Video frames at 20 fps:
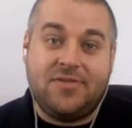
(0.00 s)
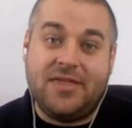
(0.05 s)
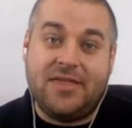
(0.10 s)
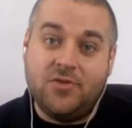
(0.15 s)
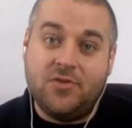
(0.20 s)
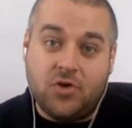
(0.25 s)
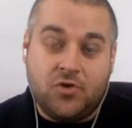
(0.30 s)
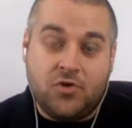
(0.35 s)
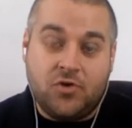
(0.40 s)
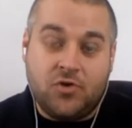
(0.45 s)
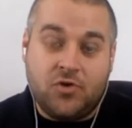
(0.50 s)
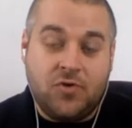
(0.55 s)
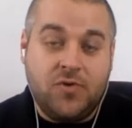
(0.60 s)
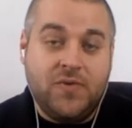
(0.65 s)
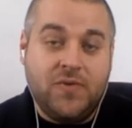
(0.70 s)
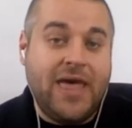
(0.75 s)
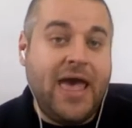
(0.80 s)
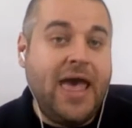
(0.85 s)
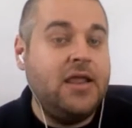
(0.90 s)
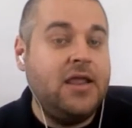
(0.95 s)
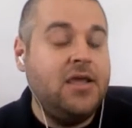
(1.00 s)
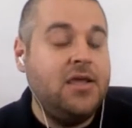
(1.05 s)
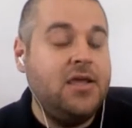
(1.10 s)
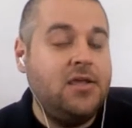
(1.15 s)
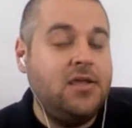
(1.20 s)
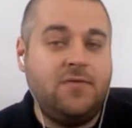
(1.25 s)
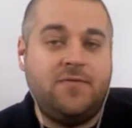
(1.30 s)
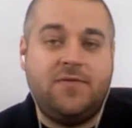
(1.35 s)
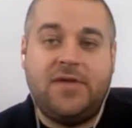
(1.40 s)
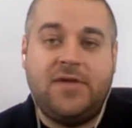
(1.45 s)
And to do that,
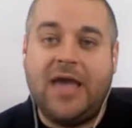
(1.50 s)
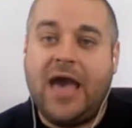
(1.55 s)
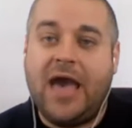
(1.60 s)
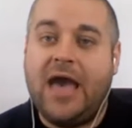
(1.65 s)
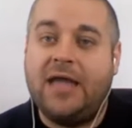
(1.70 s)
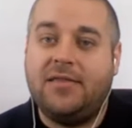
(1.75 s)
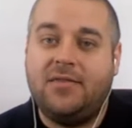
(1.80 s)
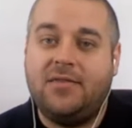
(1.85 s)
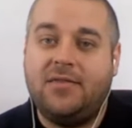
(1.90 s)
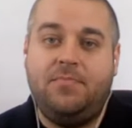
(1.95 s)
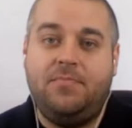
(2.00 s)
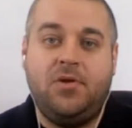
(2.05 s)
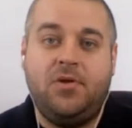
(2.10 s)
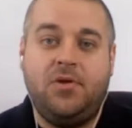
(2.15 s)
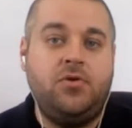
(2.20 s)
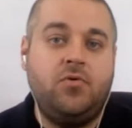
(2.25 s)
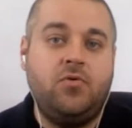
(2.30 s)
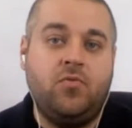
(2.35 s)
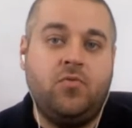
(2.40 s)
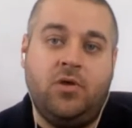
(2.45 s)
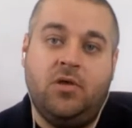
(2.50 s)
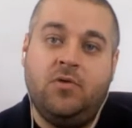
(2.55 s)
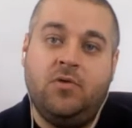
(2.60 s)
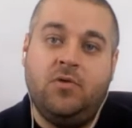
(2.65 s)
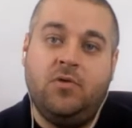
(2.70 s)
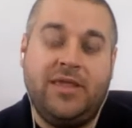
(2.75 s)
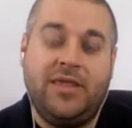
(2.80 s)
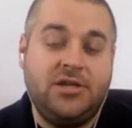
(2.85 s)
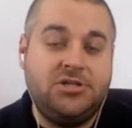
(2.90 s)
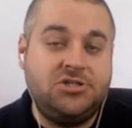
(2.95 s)
you've got to build real
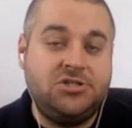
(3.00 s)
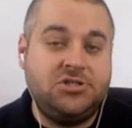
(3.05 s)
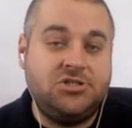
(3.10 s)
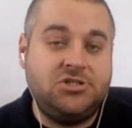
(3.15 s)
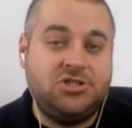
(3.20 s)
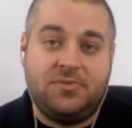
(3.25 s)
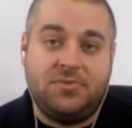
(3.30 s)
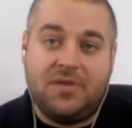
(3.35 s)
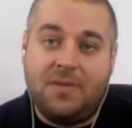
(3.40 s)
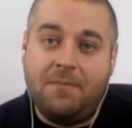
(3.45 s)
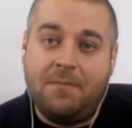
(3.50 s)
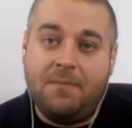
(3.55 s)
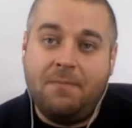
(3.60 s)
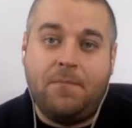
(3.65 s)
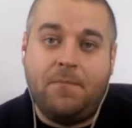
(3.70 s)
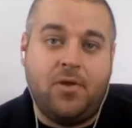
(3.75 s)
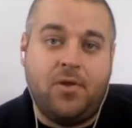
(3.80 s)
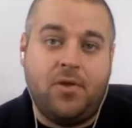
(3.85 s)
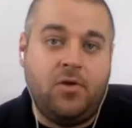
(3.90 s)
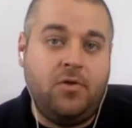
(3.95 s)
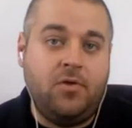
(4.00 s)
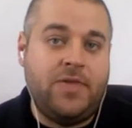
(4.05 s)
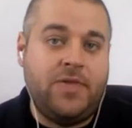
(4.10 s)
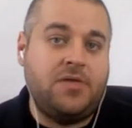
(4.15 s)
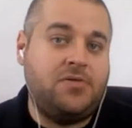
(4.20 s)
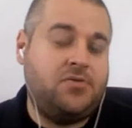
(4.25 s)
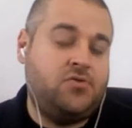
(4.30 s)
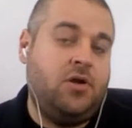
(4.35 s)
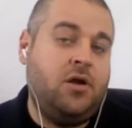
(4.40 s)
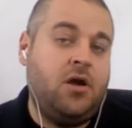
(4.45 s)
relationships and build that
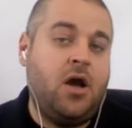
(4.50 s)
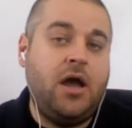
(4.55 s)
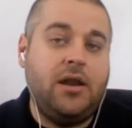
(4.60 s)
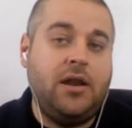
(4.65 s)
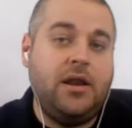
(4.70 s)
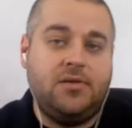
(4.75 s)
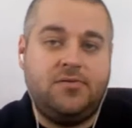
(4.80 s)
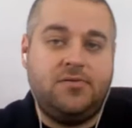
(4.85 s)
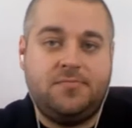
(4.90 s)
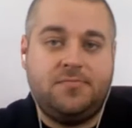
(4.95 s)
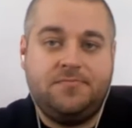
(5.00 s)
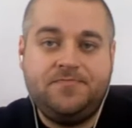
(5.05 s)
strong audience.